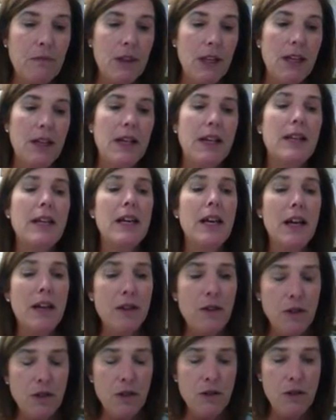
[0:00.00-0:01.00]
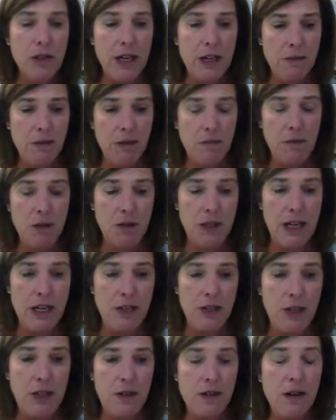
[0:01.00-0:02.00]
And then the other two types of
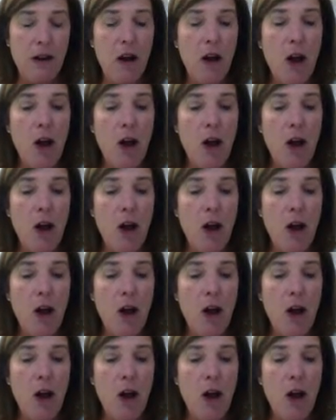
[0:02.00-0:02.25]
mutations